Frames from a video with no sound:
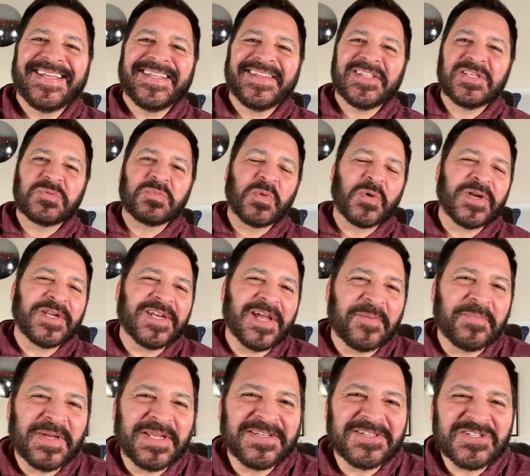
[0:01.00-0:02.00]
This morning
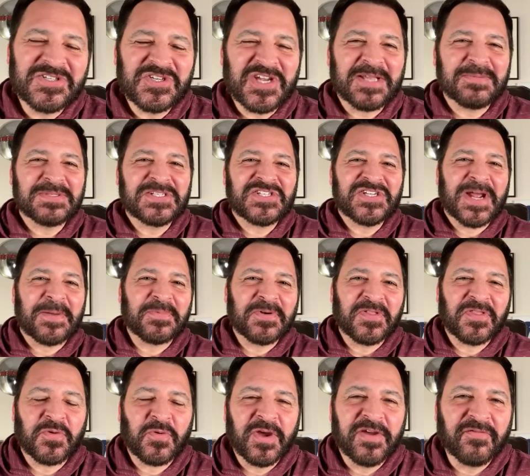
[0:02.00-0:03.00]
I'm in James chapter
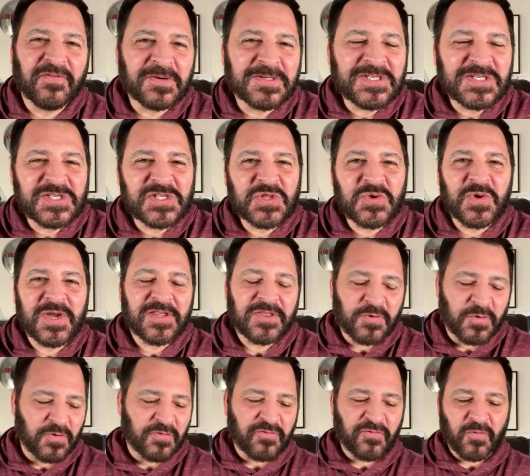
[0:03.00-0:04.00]
3, verses 3
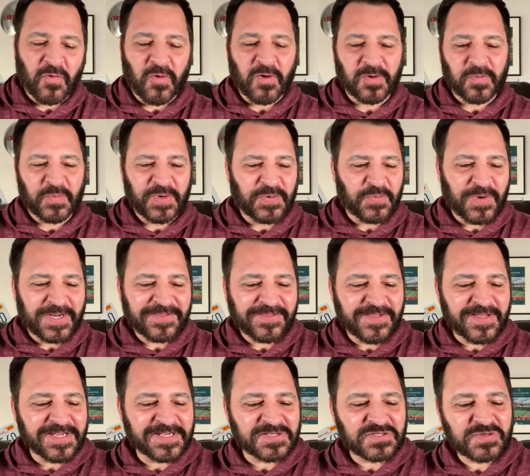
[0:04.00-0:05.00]
through 4. We read
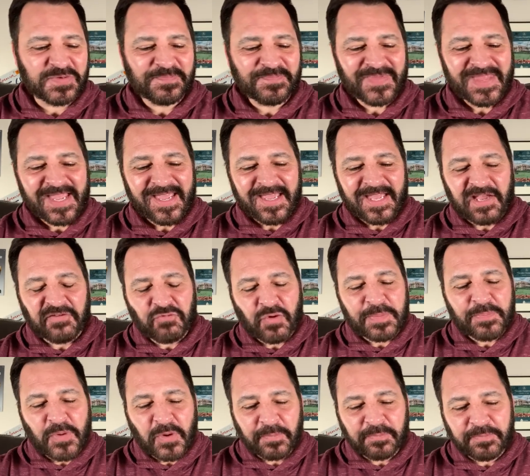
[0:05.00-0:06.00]
this: "If we
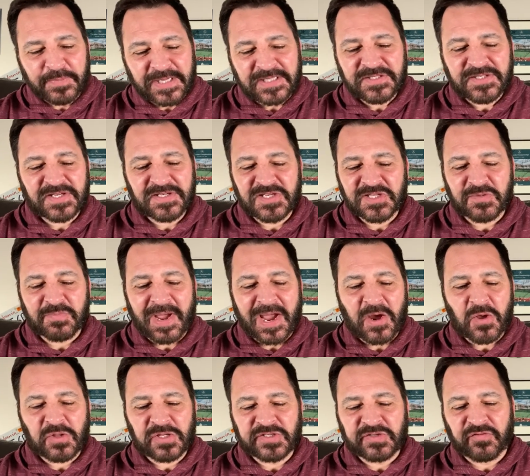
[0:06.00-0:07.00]
put bits into the
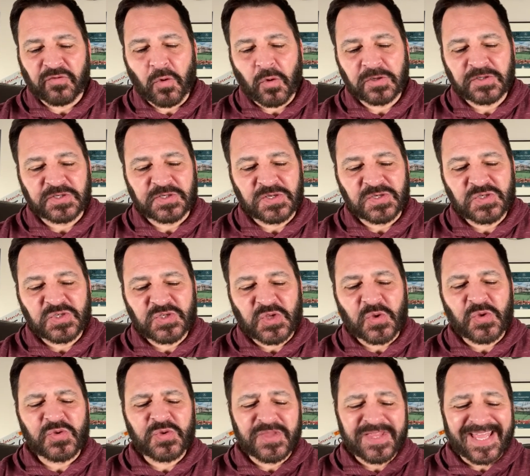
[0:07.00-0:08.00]
mouths of horses
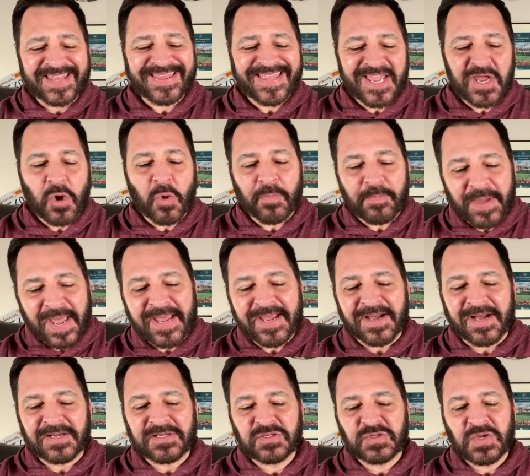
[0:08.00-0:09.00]
so that they obey
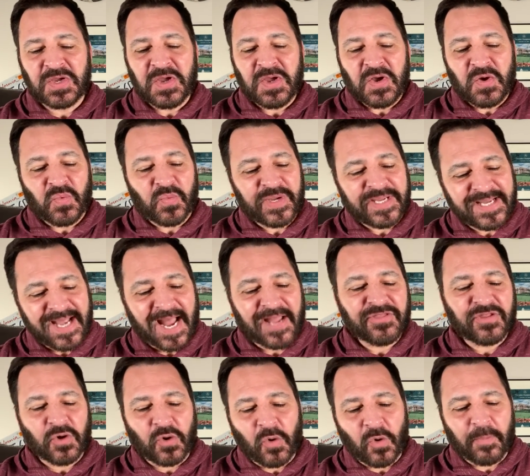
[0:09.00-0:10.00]
us, we guide
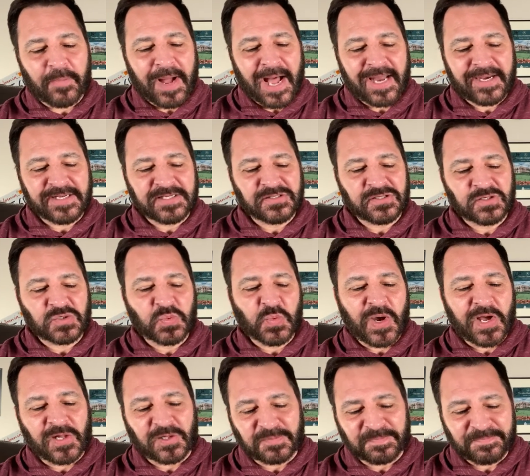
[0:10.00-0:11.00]
their whole bodies as
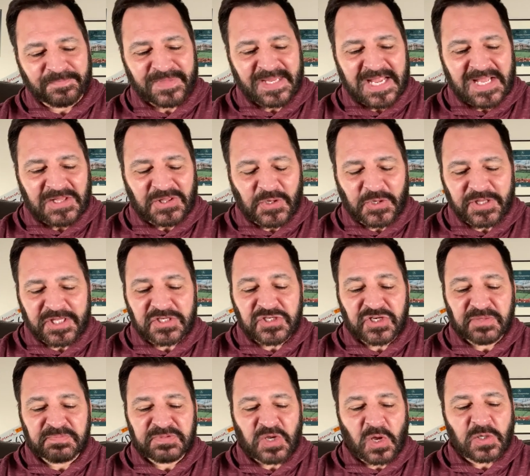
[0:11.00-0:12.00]
well. Look at the
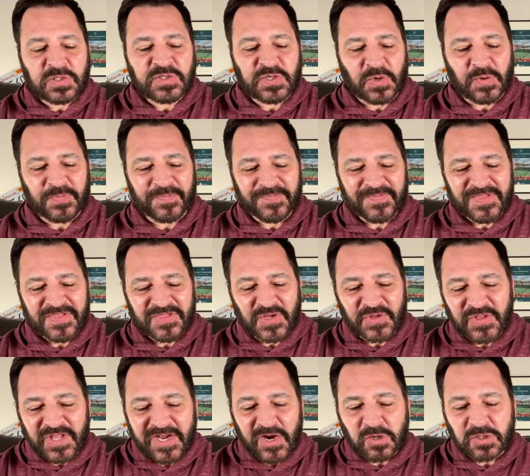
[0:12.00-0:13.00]
ships also. Though
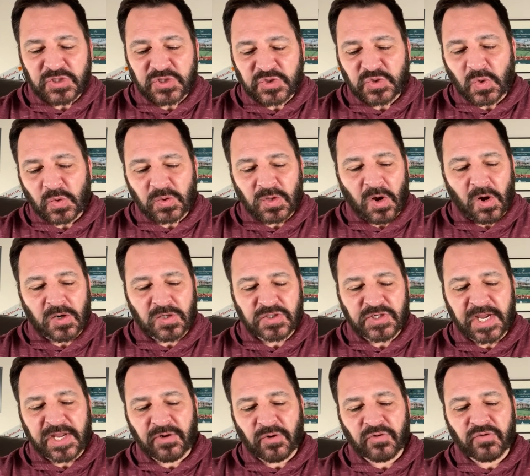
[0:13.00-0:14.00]
they are so large
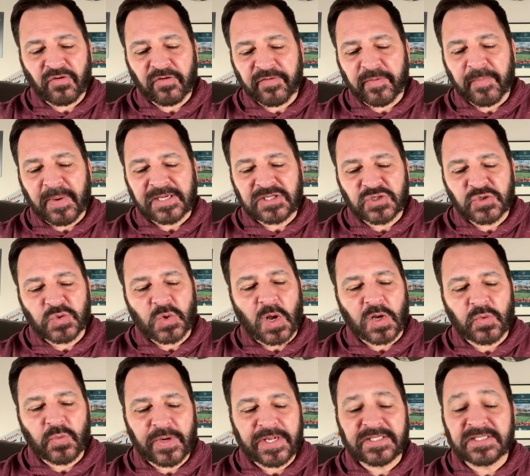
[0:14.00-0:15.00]
and are driven by
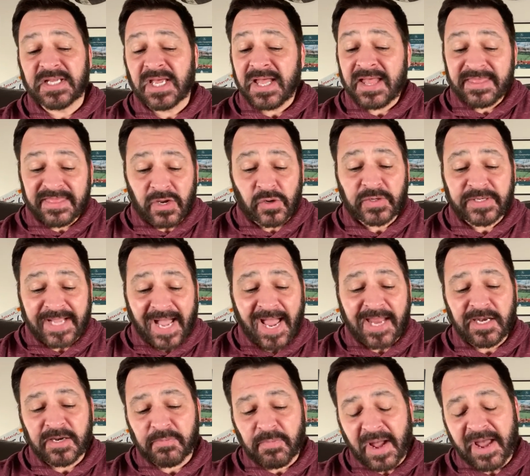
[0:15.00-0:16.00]
strong winds, they're
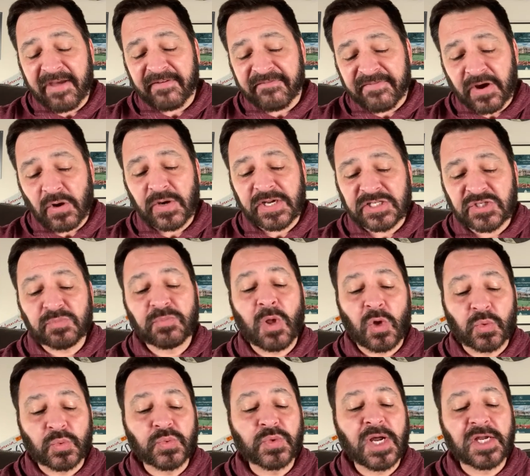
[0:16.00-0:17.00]
guided by a very
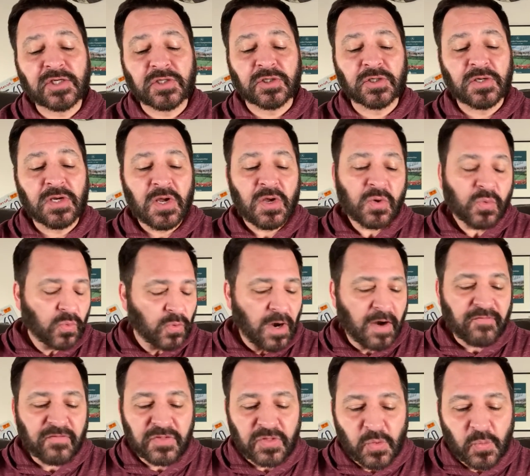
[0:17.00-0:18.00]
small rudder
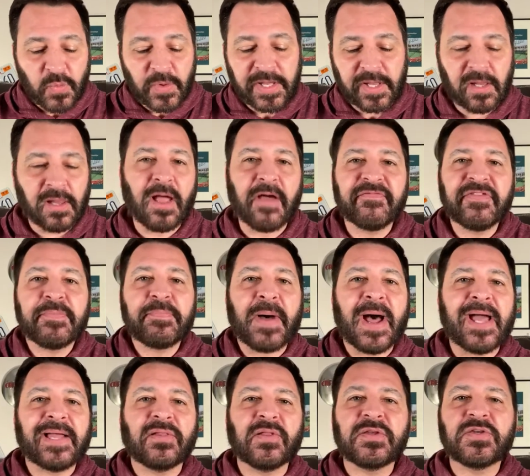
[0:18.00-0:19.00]
wherever the will of the
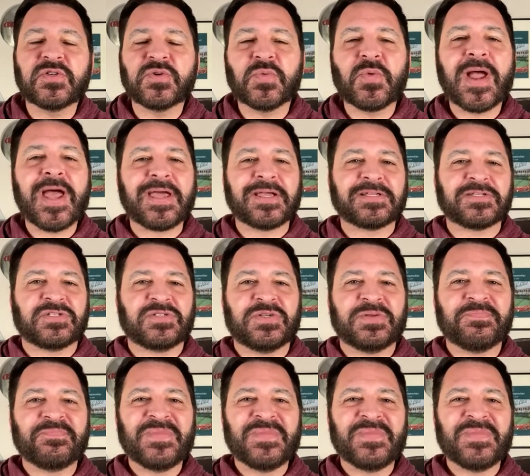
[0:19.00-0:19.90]
pilot directs."